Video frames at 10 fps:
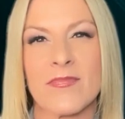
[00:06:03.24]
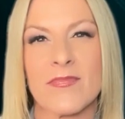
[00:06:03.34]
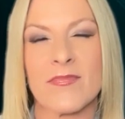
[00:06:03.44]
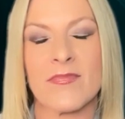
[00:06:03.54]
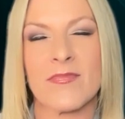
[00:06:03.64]

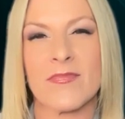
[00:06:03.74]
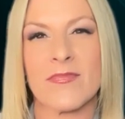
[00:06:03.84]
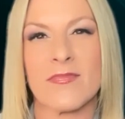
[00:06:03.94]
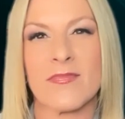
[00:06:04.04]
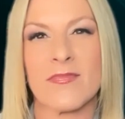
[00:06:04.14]

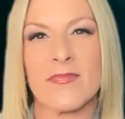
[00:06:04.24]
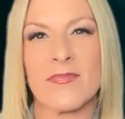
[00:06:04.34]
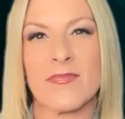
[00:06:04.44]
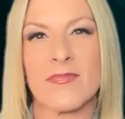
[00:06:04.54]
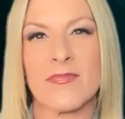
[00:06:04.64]

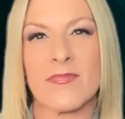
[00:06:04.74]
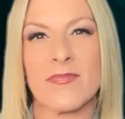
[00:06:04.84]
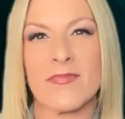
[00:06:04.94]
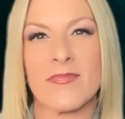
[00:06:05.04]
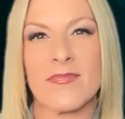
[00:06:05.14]

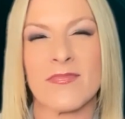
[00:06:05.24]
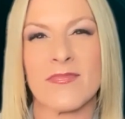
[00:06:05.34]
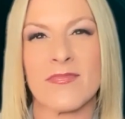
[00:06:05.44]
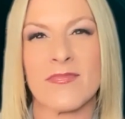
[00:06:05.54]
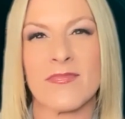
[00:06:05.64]

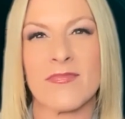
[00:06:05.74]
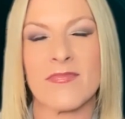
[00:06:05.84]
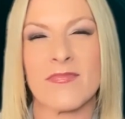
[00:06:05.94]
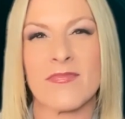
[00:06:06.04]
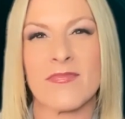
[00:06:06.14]
This person isn't speaking.